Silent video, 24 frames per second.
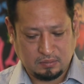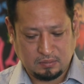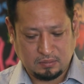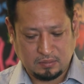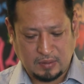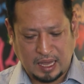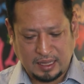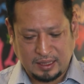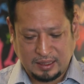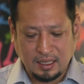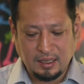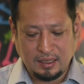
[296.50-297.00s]

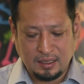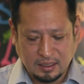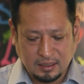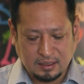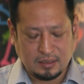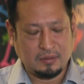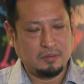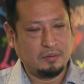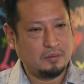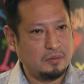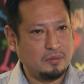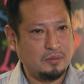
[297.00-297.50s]
I think
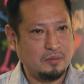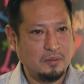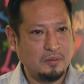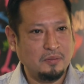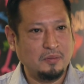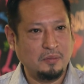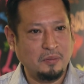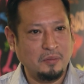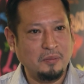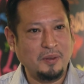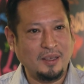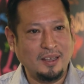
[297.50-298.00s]
it's
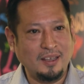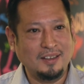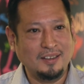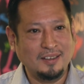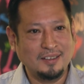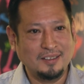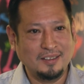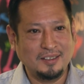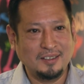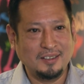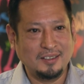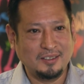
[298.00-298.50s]
B.
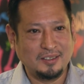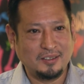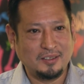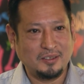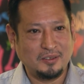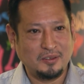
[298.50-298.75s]
Is